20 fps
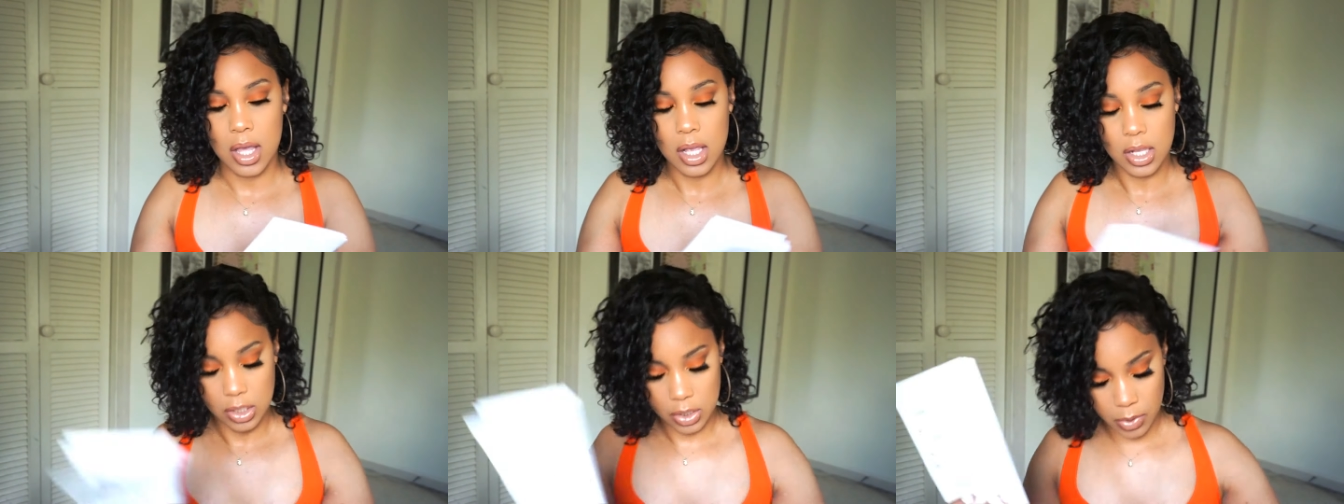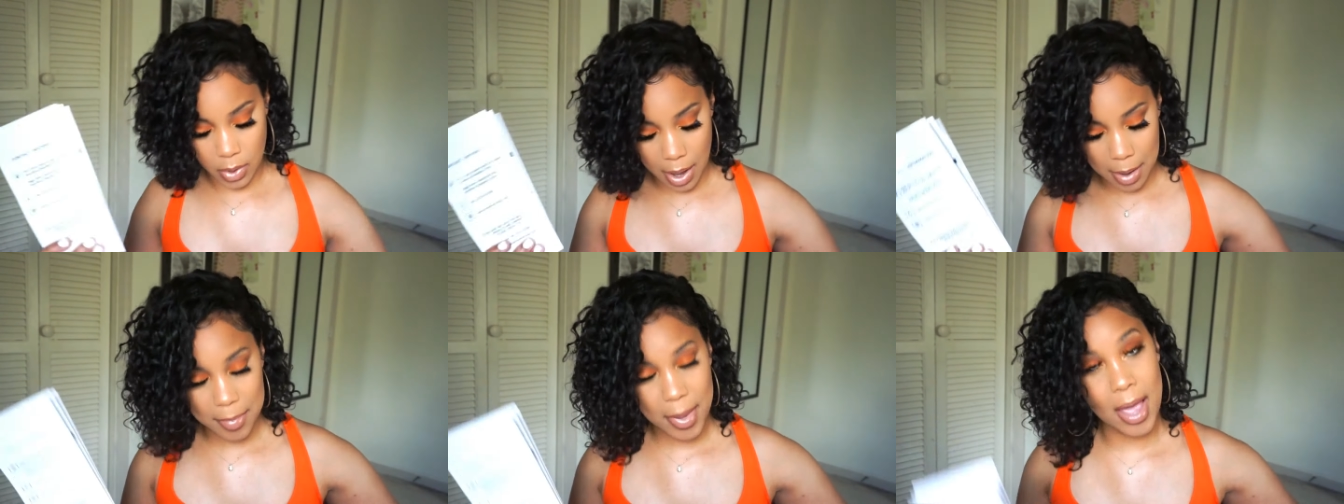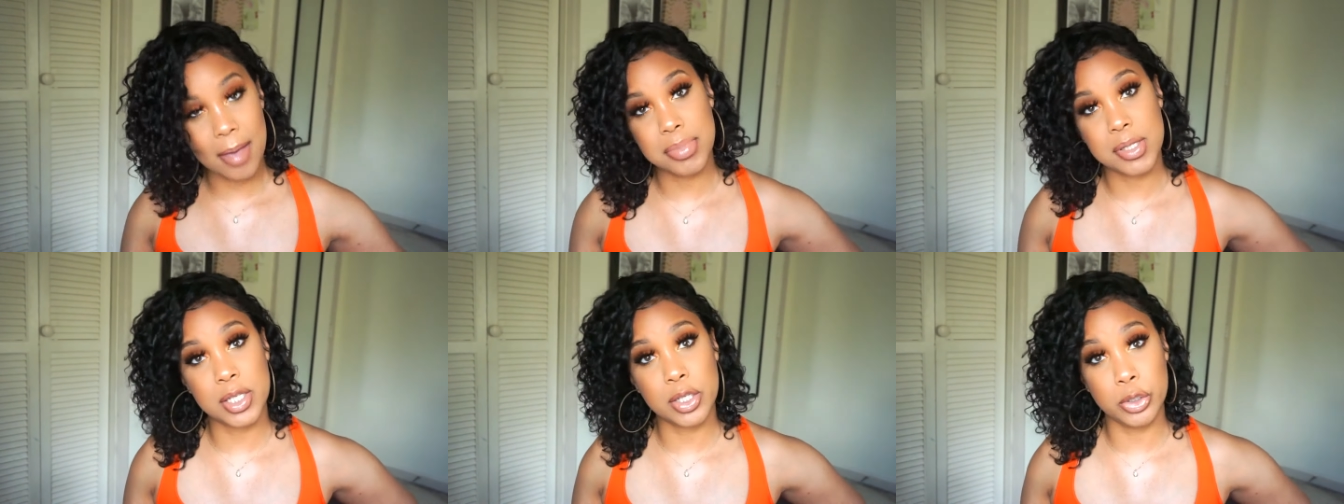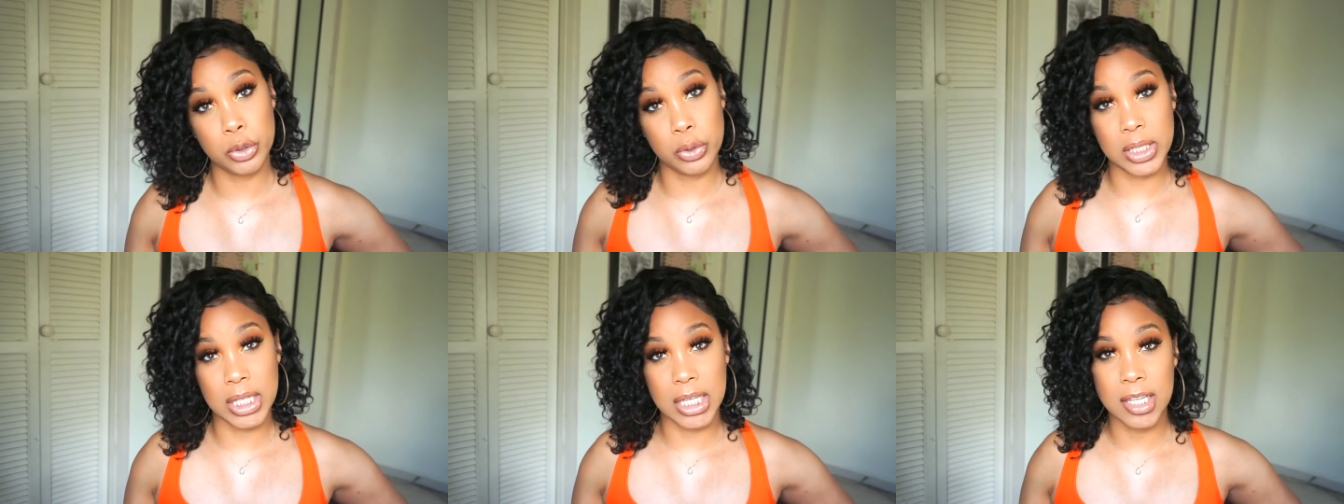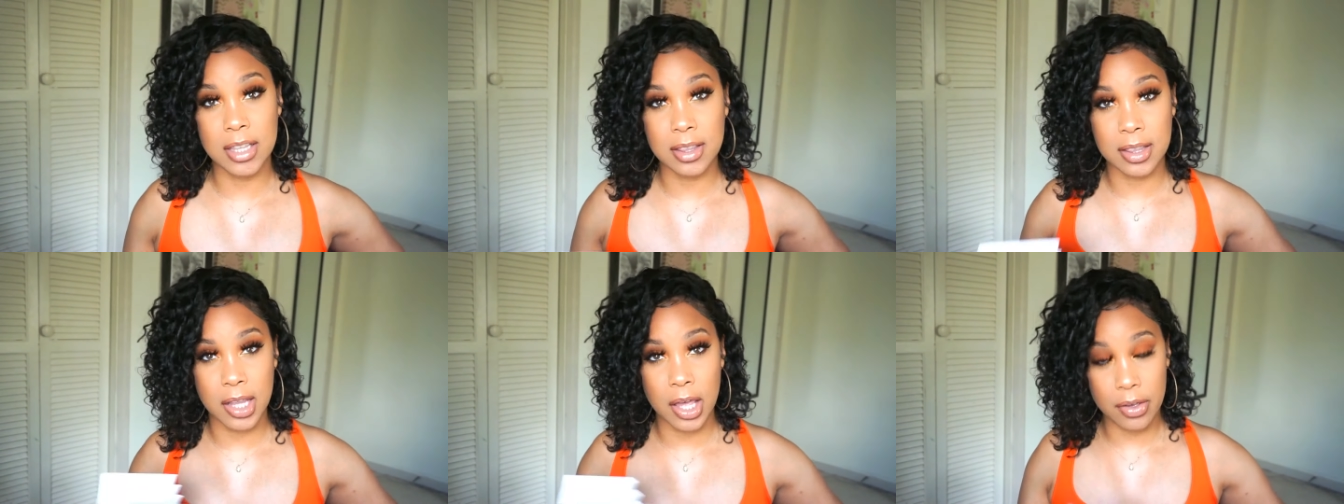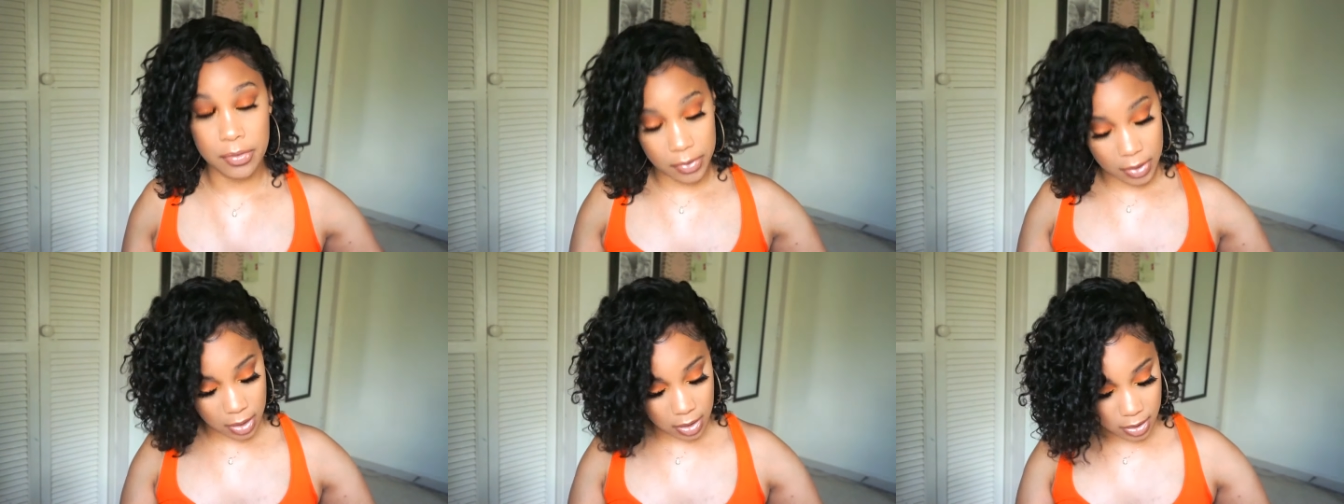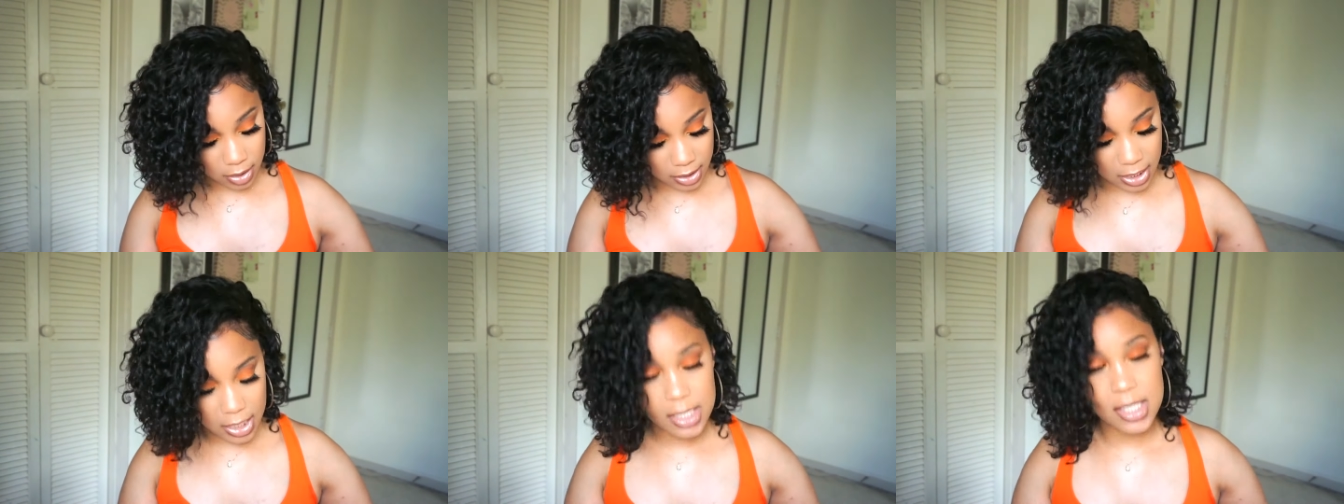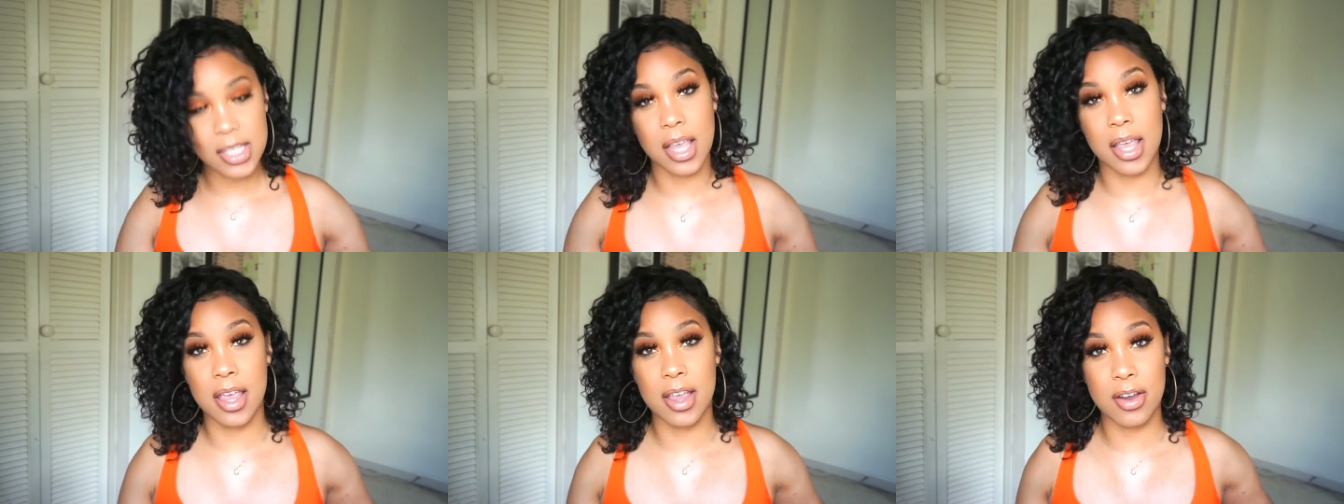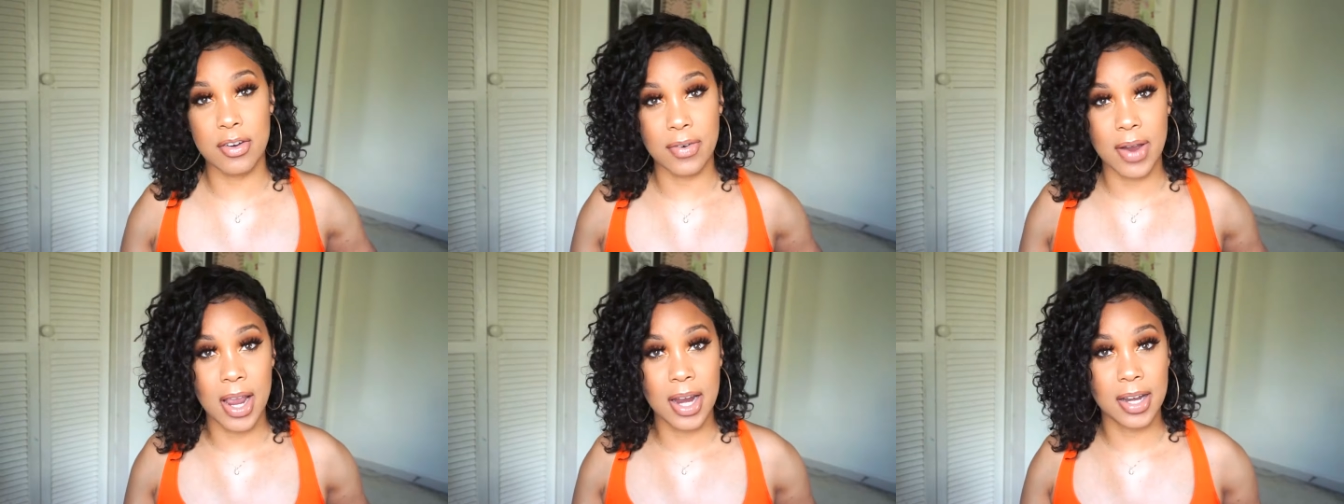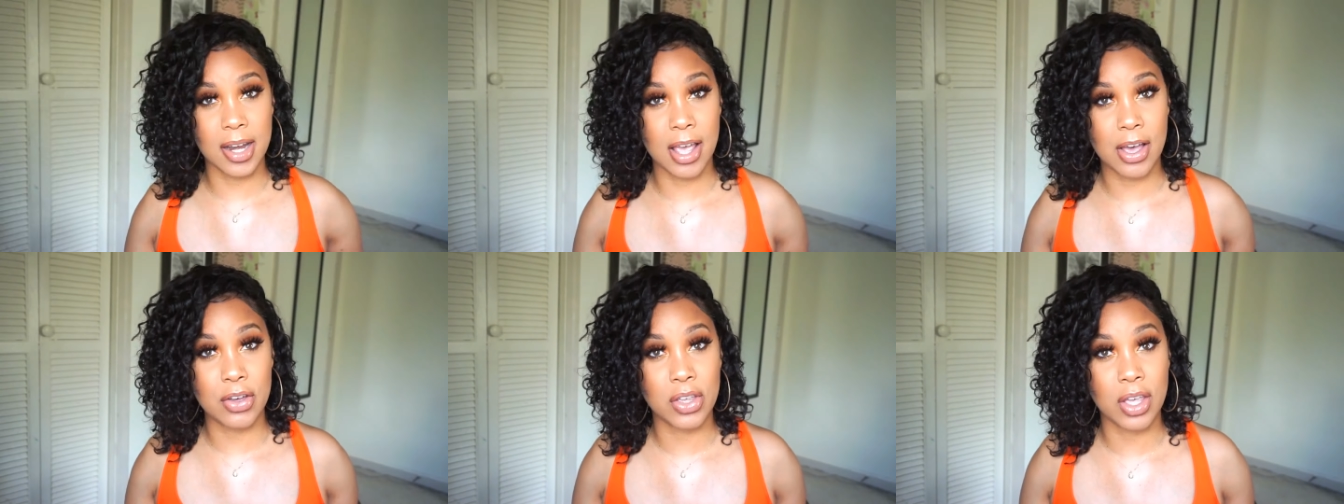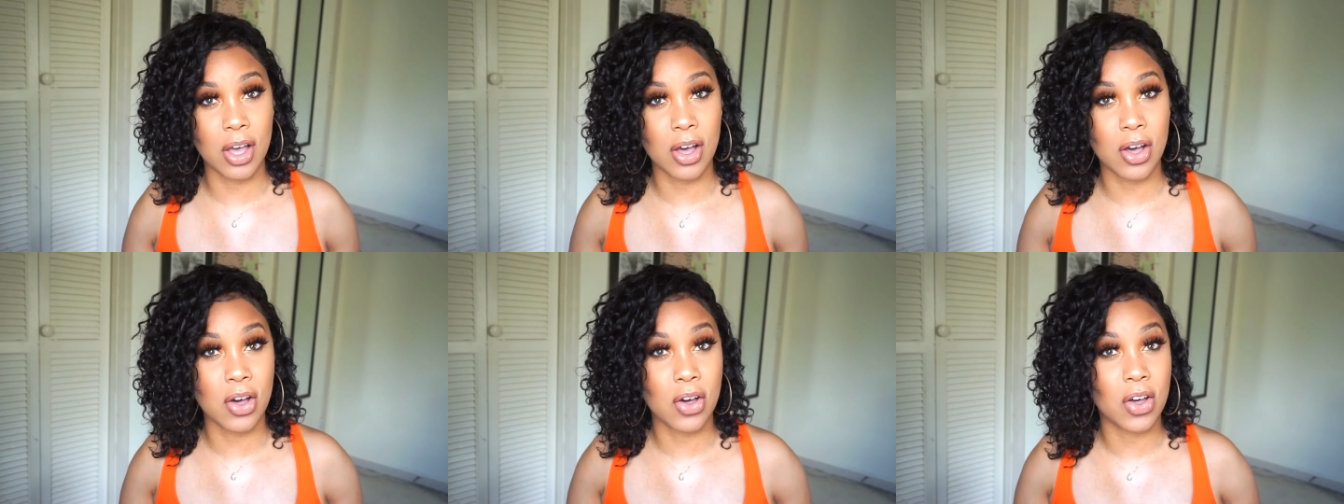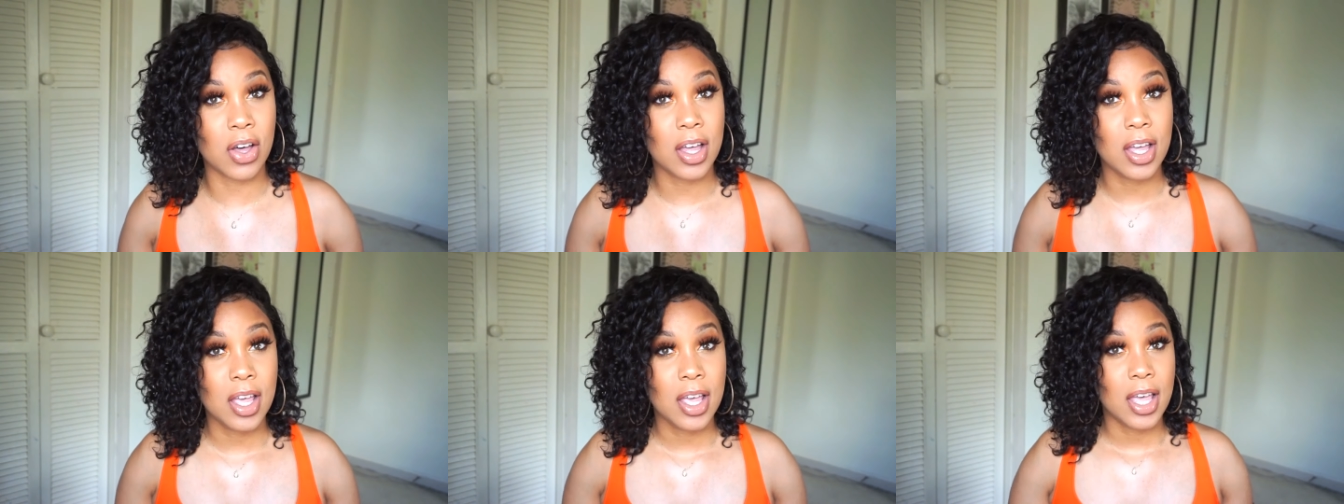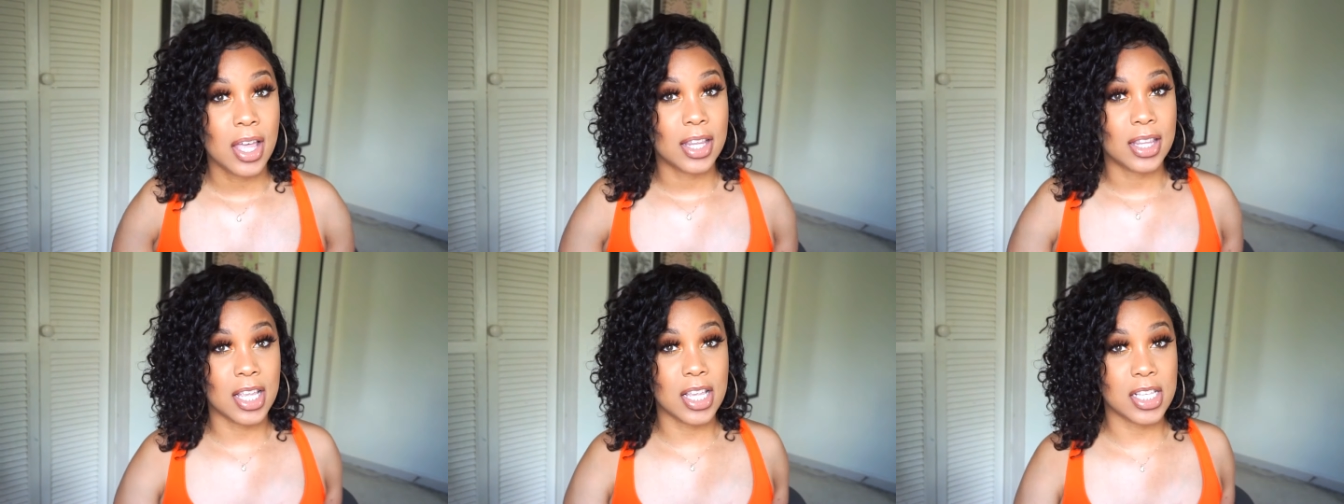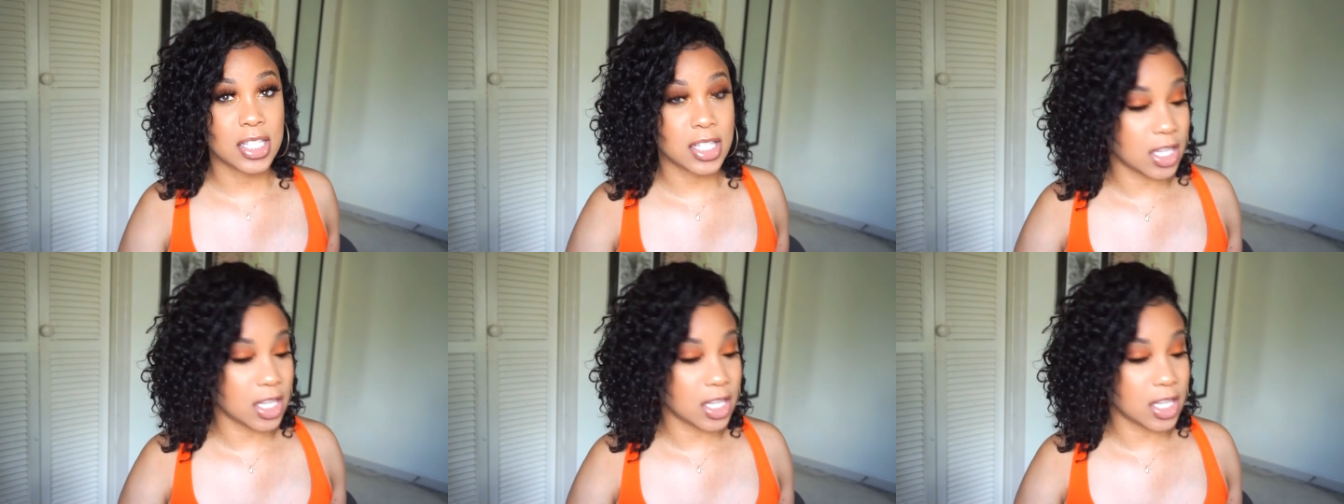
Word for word: So I'm absolutely loving this hair right now, y'all. This